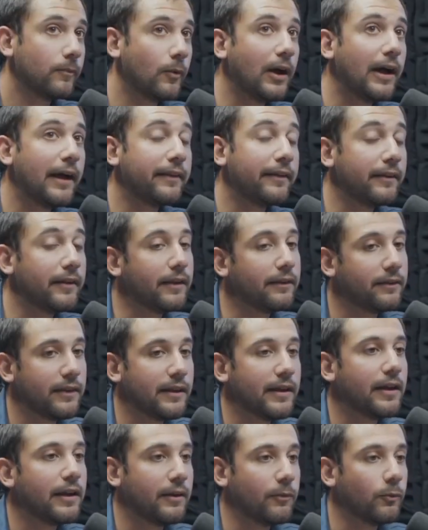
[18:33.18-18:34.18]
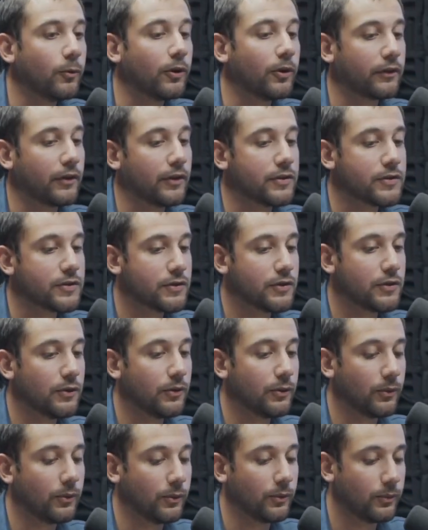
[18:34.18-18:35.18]
I think it works on
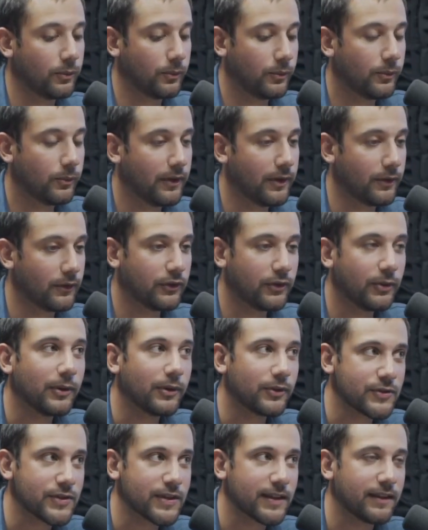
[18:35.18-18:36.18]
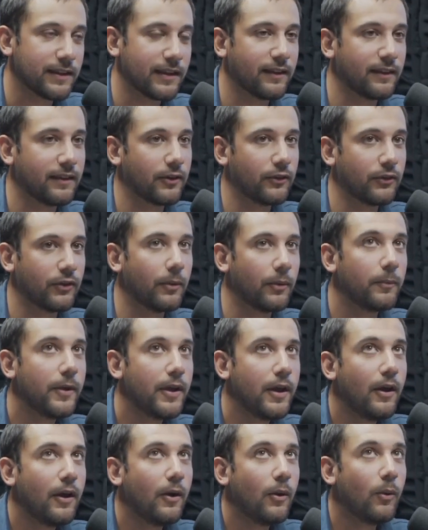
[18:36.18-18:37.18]
there's two interesting things there. So
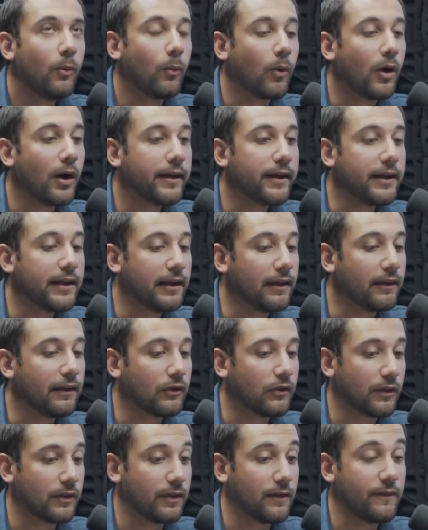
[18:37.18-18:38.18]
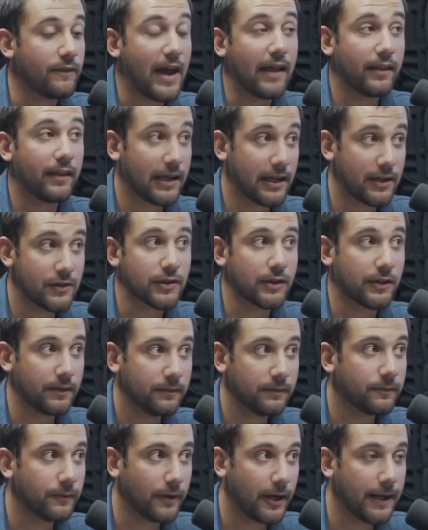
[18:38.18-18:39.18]
one is just the
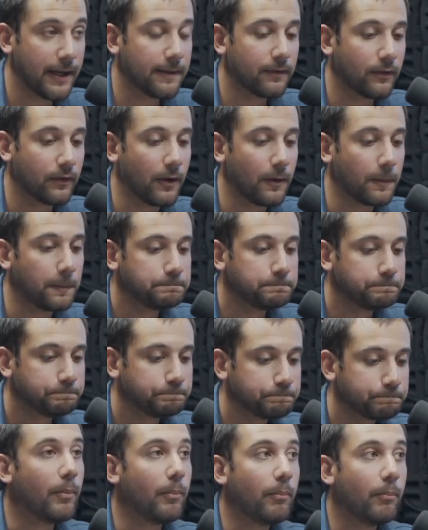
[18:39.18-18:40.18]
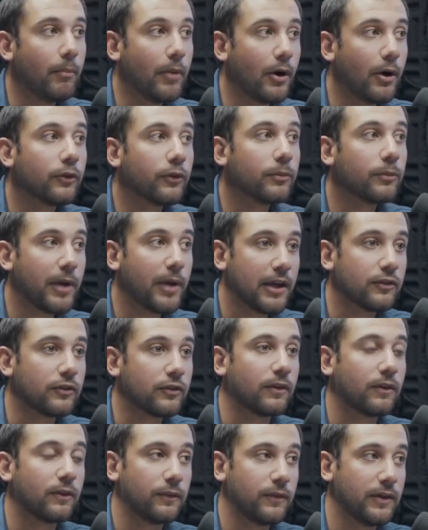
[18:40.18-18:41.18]
validation, right? So most
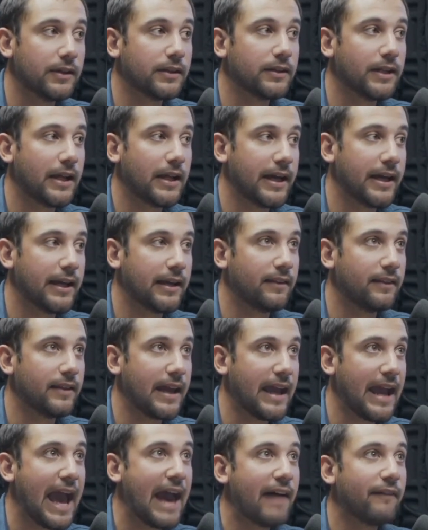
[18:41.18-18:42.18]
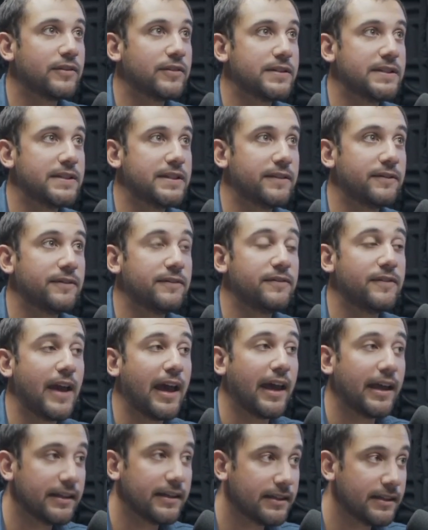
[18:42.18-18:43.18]
patients feel like they have to
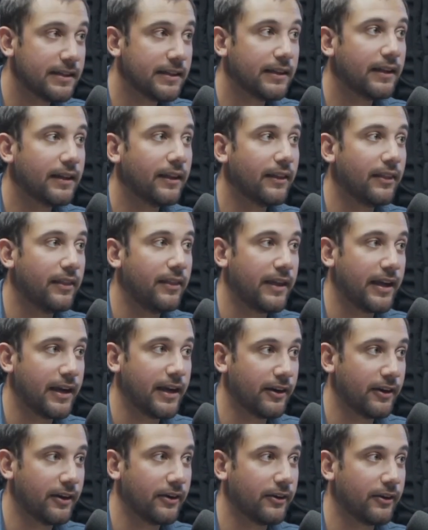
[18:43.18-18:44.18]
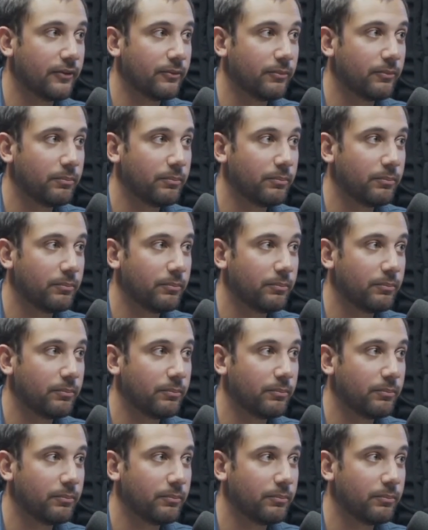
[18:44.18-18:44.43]
defend their